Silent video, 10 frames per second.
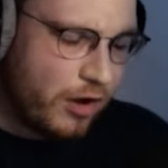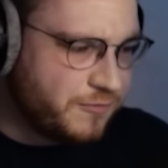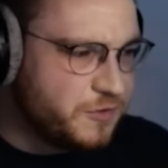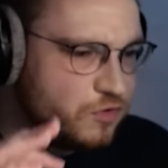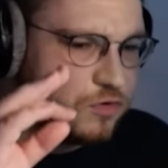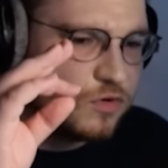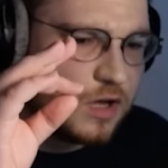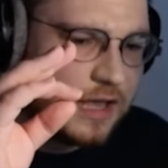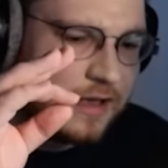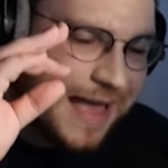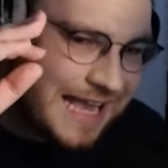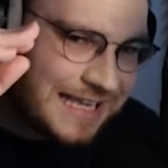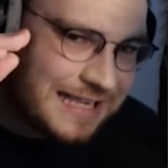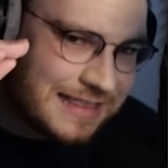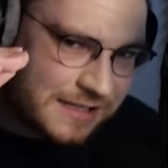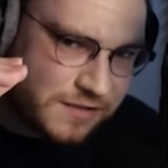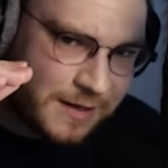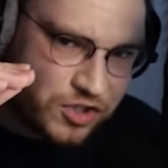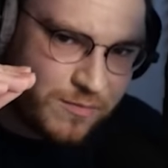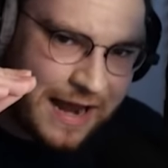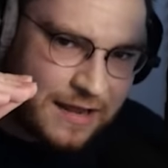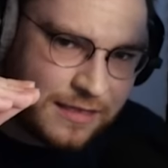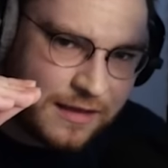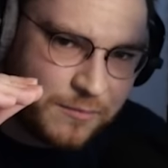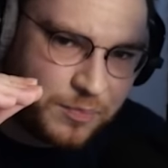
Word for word: of you making this much a month,